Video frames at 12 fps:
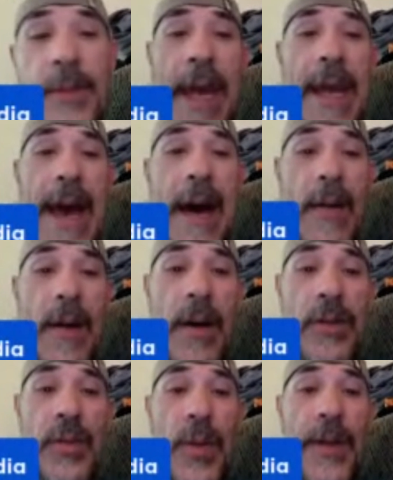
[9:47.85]
the payout
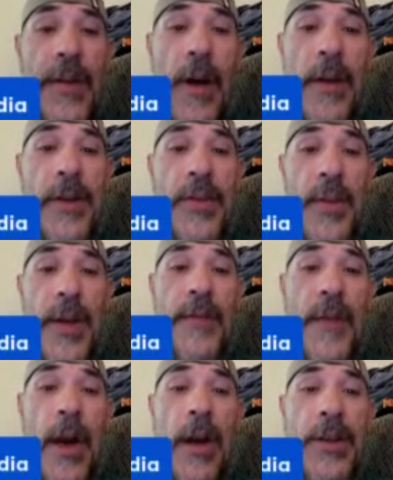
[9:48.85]
on the
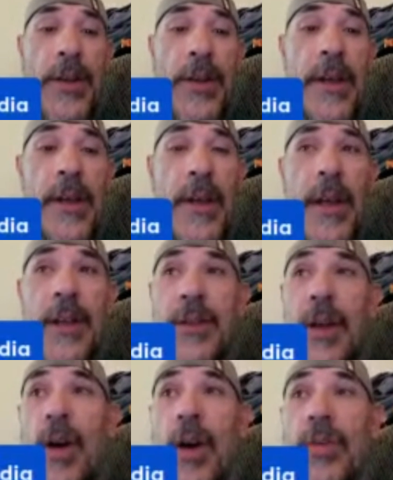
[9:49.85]
21st.
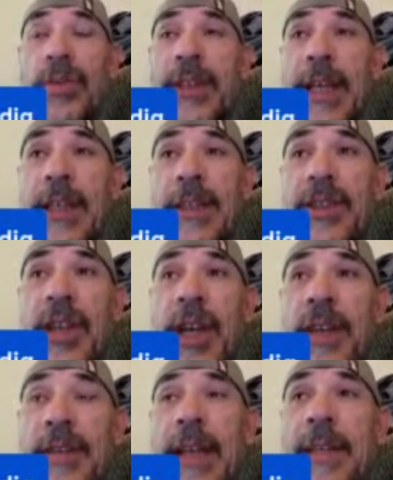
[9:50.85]
So since
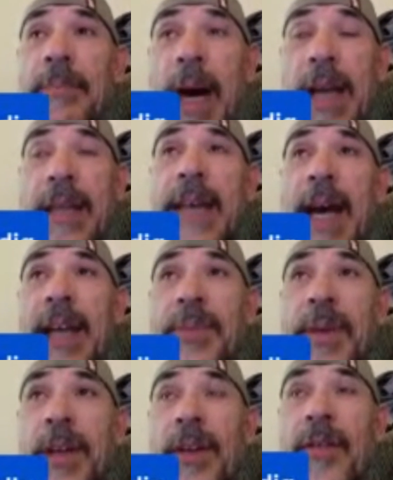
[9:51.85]
they
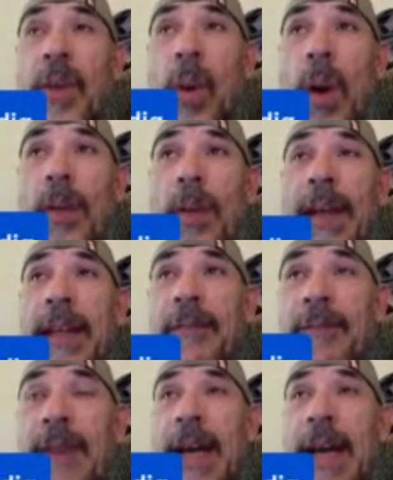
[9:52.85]
demonetized me on the 4th, they
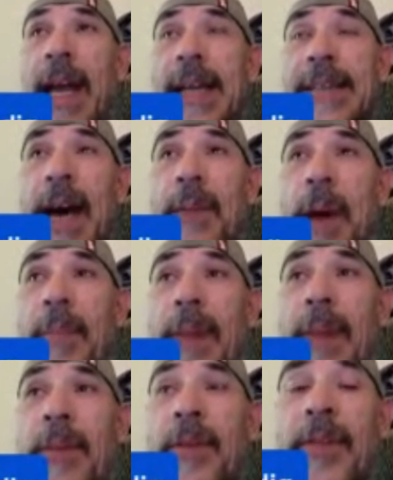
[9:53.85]
didn't finalize out my
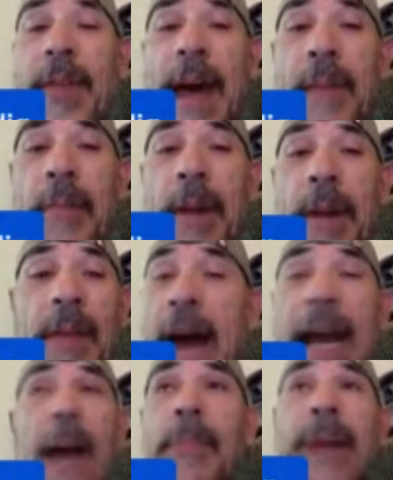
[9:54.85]
payment for that month.
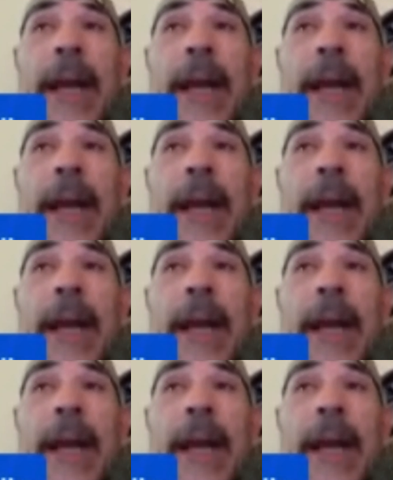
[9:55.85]
I got